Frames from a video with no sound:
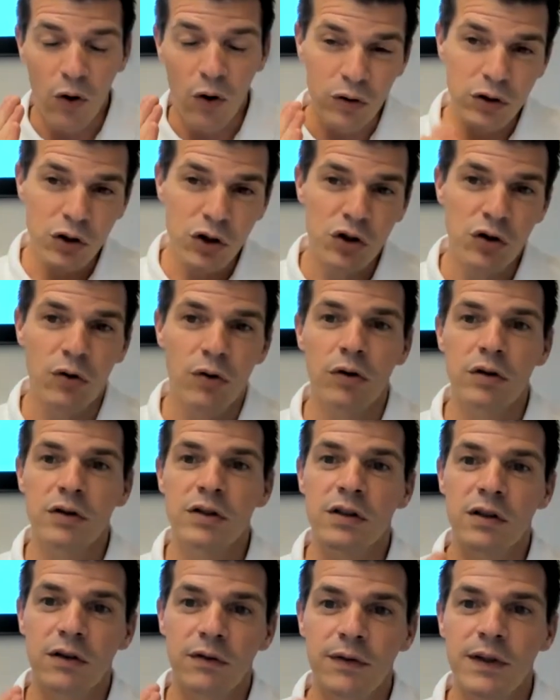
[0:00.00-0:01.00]

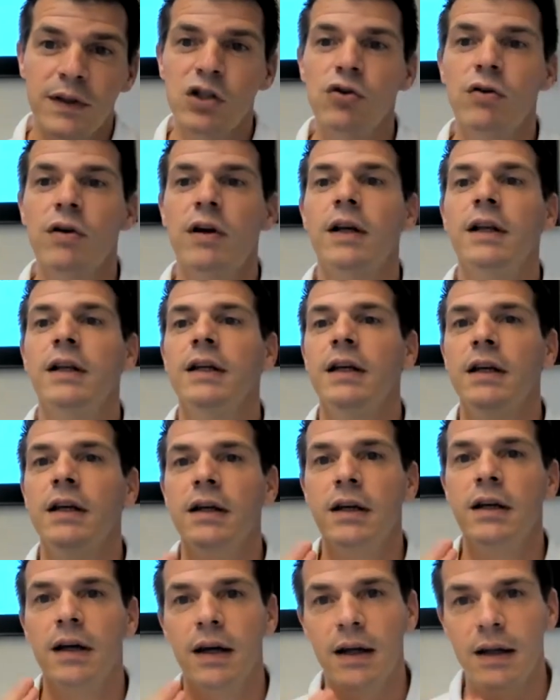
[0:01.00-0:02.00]
controls
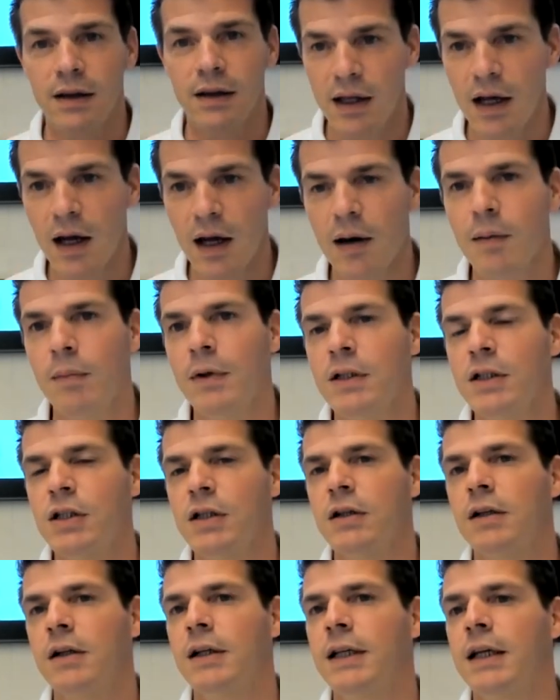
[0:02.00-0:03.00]
visually,
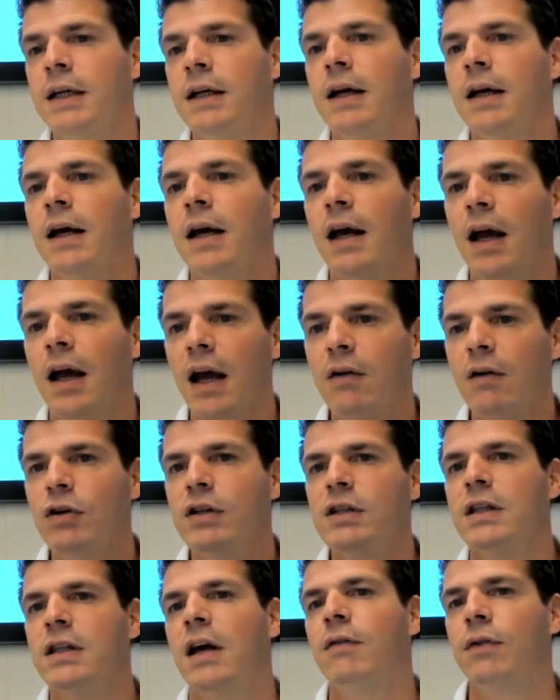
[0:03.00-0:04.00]
dimensionally
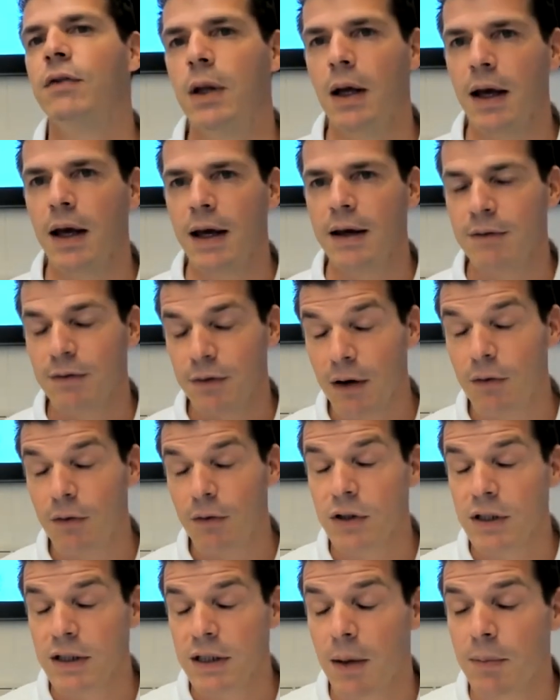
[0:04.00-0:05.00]
every
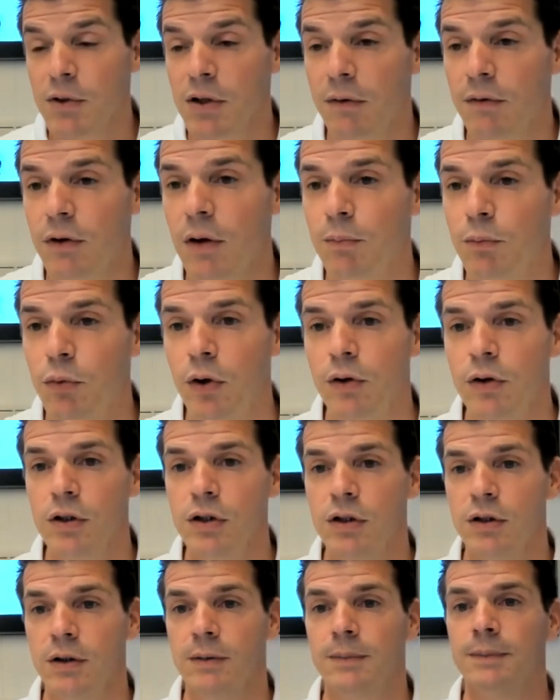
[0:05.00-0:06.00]
steps of the
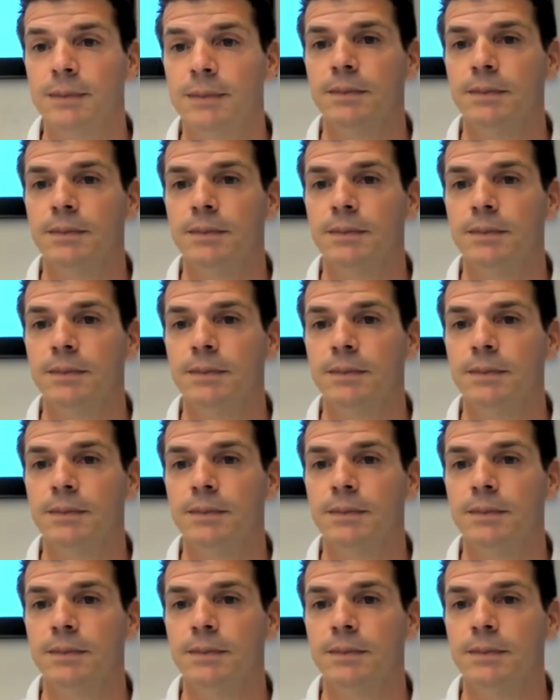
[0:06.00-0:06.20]
production.